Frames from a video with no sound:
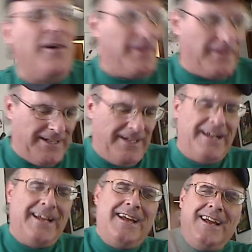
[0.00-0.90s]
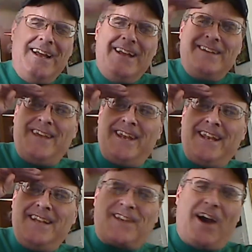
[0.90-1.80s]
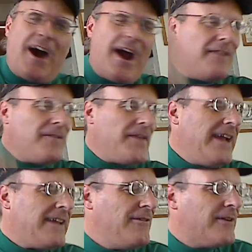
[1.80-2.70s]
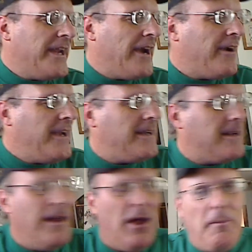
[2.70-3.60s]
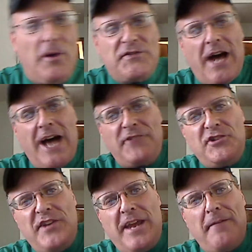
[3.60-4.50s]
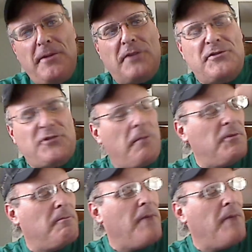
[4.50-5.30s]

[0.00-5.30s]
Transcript: uh, Titties card. Thank you, Gary. Elbosausage. Name will be in the description